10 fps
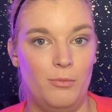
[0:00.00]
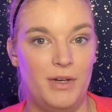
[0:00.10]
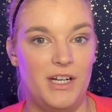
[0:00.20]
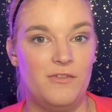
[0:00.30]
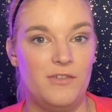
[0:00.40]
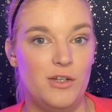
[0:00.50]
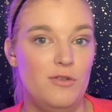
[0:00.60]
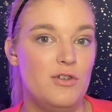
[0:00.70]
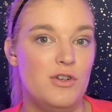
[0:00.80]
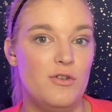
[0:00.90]
But if
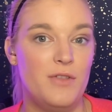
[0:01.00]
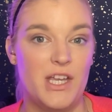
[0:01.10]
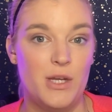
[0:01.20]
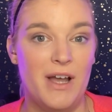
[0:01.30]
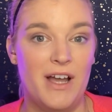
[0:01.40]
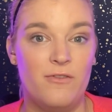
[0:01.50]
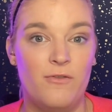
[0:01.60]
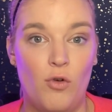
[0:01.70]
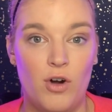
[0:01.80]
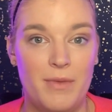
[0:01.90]
you knew that you had
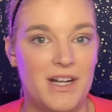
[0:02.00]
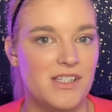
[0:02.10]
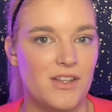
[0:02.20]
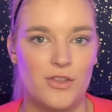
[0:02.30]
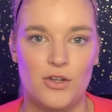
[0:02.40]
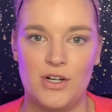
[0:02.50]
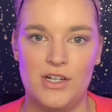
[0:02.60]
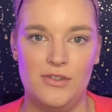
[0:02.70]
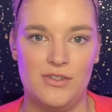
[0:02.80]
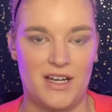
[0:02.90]
4 minutes and
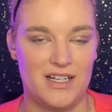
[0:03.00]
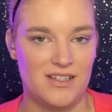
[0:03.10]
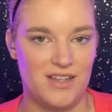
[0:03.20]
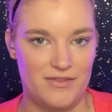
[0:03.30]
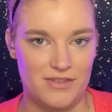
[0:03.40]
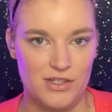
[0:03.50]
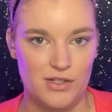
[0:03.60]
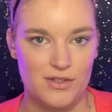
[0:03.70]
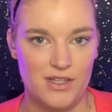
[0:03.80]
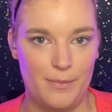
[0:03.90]
32 seconds left to
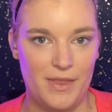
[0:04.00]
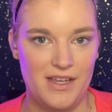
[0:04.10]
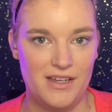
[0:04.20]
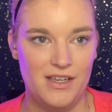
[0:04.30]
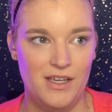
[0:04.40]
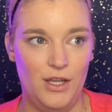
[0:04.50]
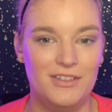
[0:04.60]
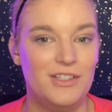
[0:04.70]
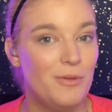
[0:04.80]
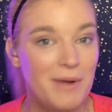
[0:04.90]
do something,
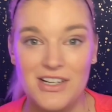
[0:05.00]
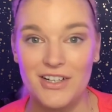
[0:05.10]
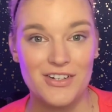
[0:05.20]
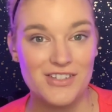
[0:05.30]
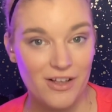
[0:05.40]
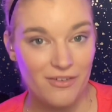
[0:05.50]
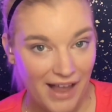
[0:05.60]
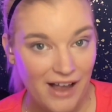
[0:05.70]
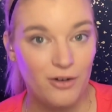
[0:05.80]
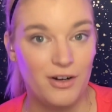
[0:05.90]
you might talk yourself
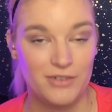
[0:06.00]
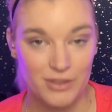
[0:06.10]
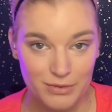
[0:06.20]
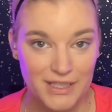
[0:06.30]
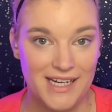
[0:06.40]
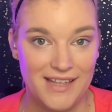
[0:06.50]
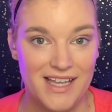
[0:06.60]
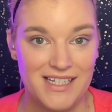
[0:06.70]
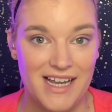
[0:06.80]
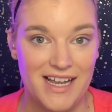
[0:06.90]
out of completing
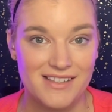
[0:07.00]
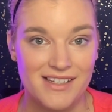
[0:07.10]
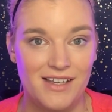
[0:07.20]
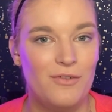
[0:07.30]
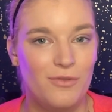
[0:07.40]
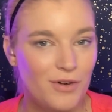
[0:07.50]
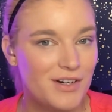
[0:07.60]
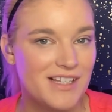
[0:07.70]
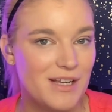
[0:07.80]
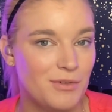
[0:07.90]
that task. For
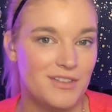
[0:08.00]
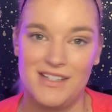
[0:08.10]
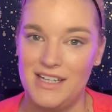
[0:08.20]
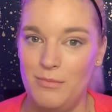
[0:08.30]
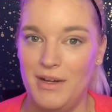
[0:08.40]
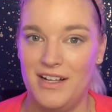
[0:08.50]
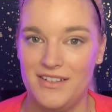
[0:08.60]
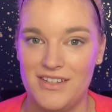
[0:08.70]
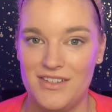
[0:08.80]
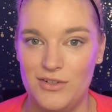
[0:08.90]
example, does anybody
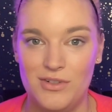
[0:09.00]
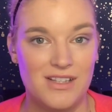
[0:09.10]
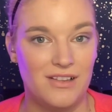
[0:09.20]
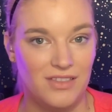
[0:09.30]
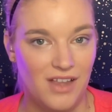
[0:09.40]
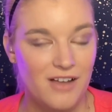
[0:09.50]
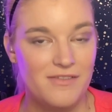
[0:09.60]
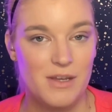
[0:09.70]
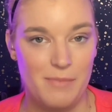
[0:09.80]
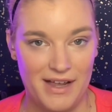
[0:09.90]
else's students love
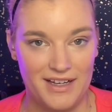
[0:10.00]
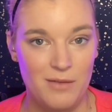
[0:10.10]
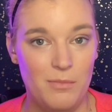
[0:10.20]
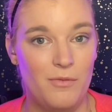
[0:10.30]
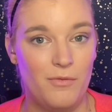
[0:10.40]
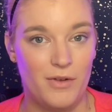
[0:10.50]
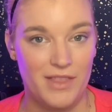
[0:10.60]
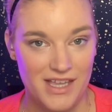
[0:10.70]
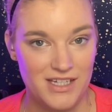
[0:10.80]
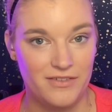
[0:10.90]
to pack up for
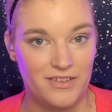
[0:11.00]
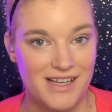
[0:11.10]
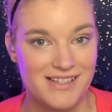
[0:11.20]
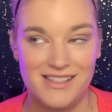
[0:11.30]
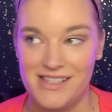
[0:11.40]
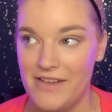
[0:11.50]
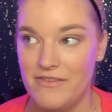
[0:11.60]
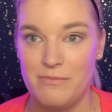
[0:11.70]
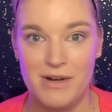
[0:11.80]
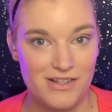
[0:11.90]
the end of class
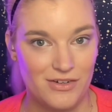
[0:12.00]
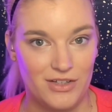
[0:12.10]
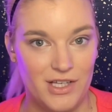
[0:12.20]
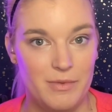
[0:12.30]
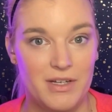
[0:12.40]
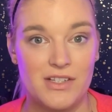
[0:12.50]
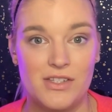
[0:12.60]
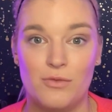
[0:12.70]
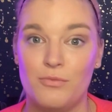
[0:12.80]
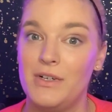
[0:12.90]
7 minutes early because
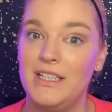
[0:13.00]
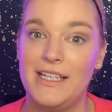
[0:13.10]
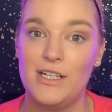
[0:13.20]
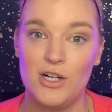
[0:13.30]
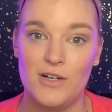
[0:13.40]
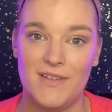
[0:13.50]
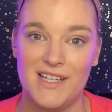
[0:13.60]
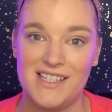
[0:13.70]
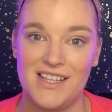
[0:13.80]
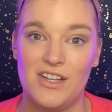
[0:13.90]
they're really
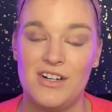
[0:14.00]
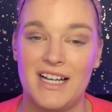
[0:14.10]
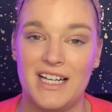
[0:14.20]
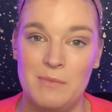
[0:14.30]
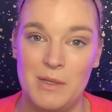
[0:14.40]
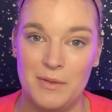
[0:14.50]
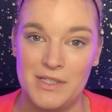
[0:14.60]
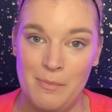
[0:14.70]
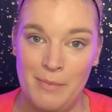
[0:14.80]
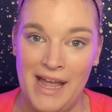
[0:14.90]
nervous that they're not going to be able
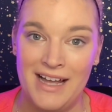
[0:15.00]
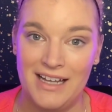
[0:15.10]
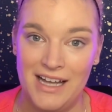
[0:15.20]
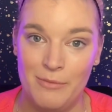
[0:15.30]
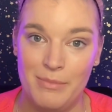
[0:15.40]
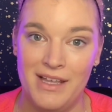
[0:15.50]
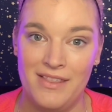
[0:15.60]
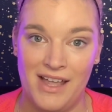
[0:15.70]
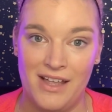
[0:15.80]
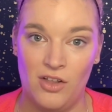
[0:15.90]
to pack up in
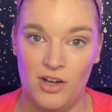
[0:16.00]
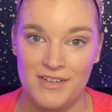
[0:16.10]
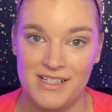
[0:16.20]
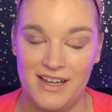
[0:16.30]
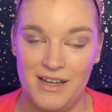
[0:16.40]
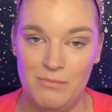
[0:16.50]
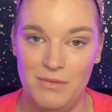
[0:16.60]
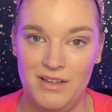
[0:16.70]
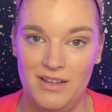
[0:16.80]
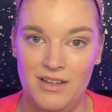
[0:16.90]
that long of a time?
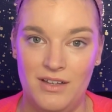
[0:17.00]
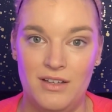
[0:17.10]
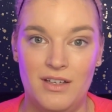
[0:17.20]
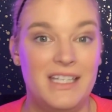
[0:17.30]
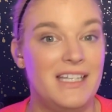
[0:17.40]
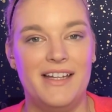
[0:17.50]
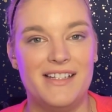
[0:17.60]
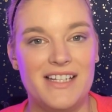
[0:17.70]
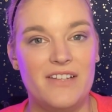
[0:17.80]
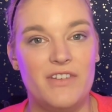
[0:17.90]

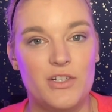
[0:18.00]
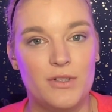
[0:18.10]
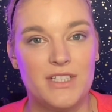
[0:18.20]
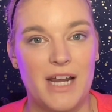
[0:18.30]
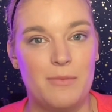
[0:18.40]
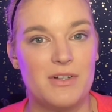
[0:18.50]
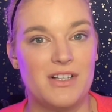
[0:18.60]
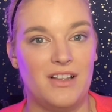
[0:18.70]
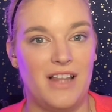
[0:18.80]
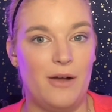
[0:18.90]
Instead, visual timers
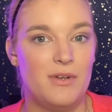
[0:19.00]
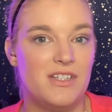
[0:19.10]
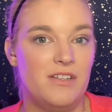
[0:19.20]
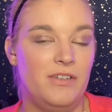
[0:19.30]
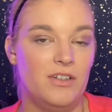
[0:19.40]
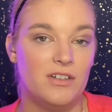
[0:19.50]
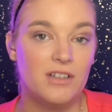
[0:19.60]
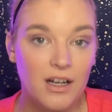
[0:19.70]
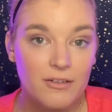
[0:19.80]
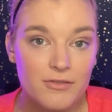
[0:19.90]
allow us to feel
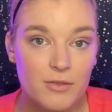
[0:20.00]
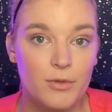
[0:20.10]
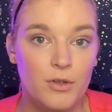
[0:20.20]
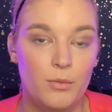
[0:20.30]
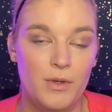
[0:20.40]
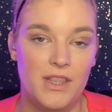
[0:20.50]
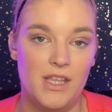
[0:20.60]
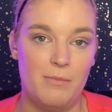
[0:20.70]
comfortable with the